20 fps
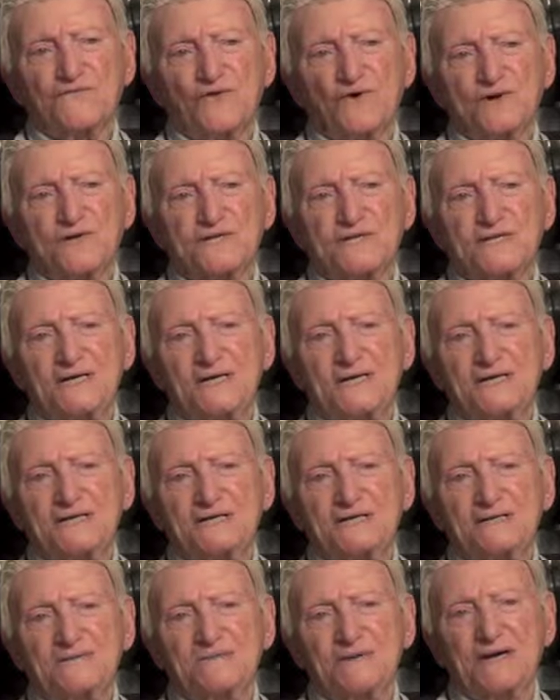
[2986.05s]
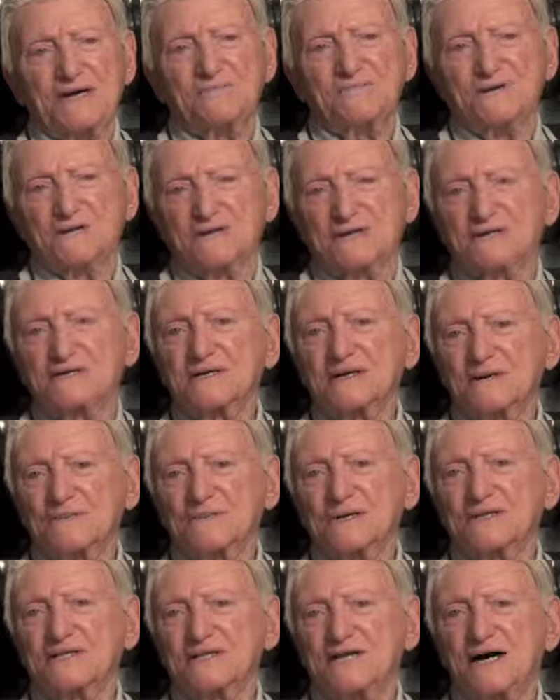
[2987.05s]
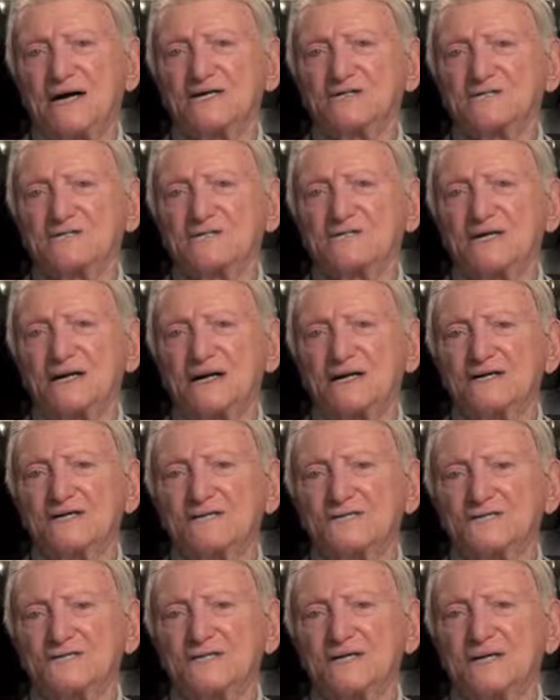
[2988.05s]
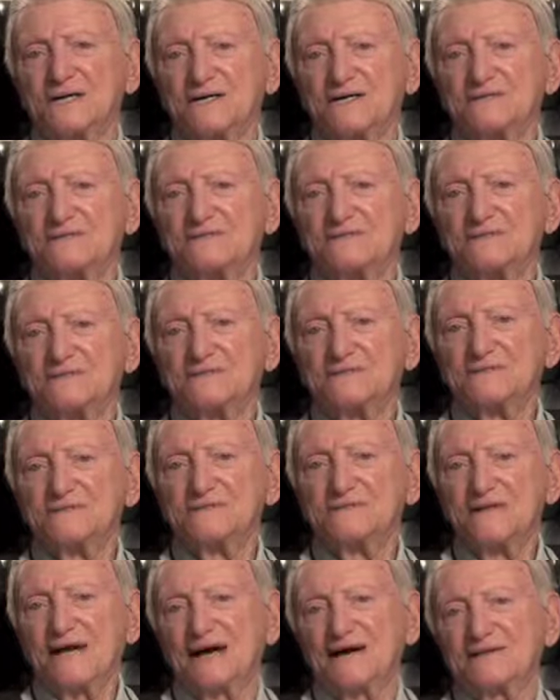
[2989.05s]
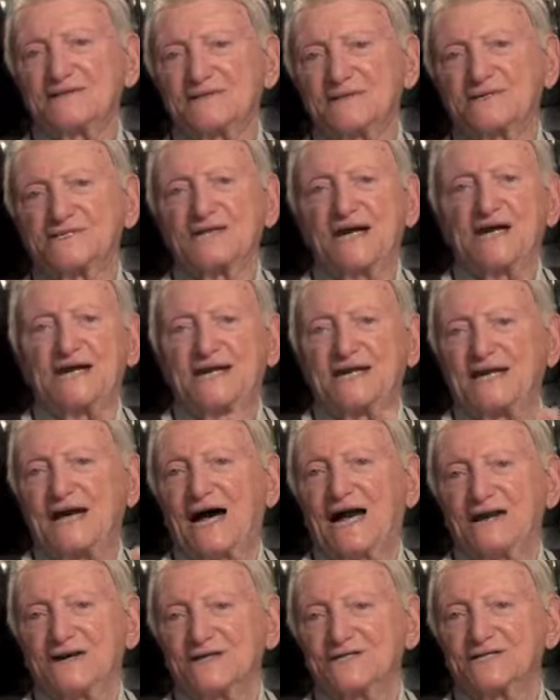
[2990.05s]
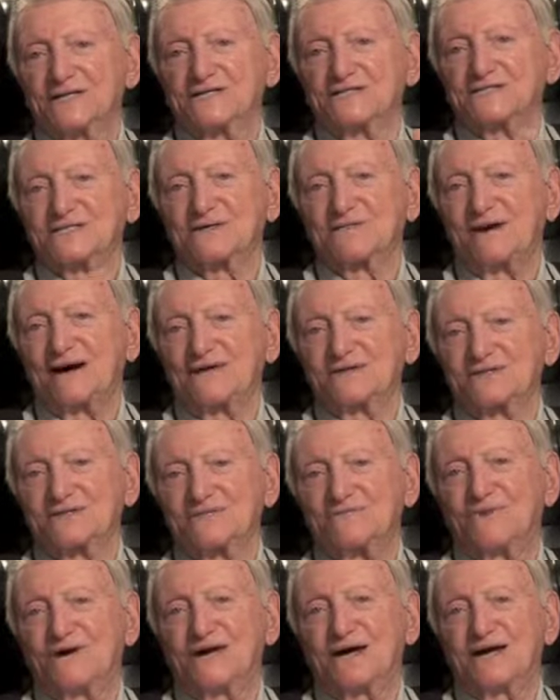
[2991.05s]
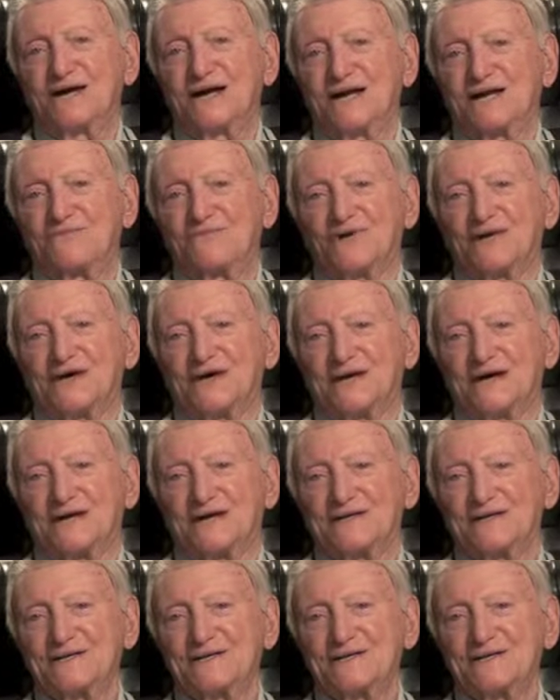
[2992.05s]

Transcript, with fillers: 14, it may have been a couple of thousand dollars, yeah. Yeah. Yeah, it's because $80 doesn't amount to a hell of a lot.